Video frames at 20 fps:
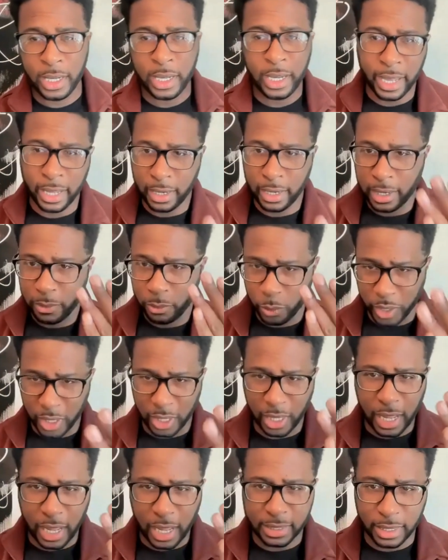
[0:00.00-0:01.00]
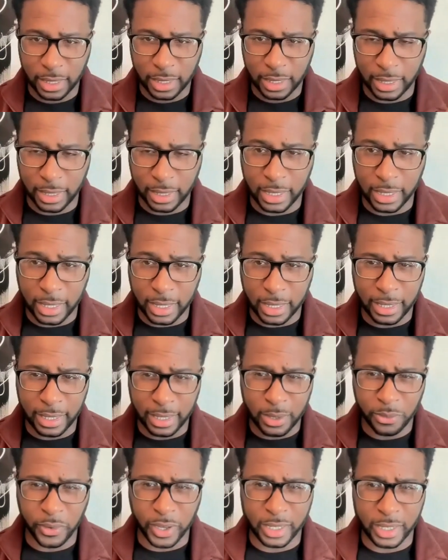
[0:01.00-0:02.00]
and realizing that they need
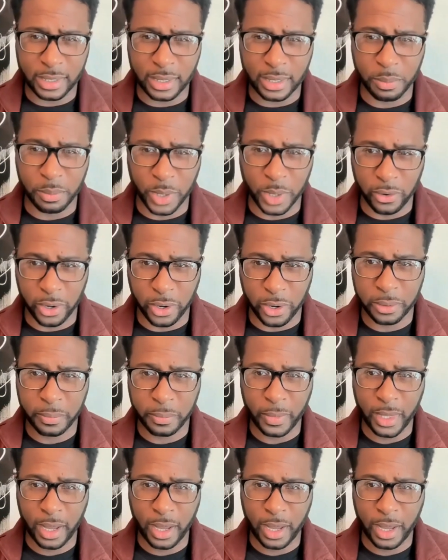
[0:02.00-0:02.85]
to face the mirror.